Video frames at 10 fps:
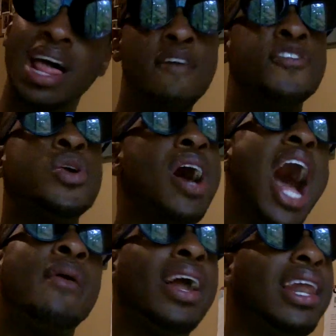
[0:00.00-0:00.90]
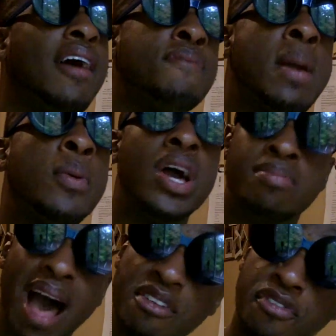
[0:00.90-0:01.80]
love you how I love people
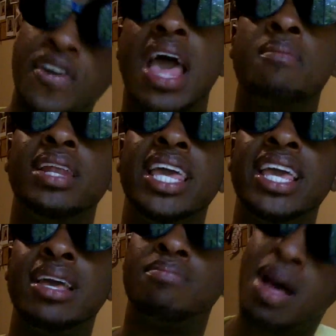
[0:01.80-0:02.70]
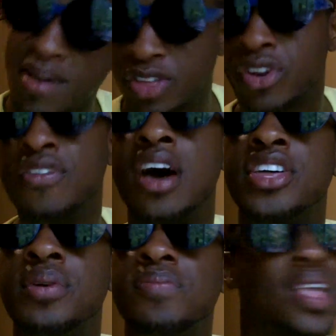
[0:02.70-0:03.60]
in my family, my mother and father.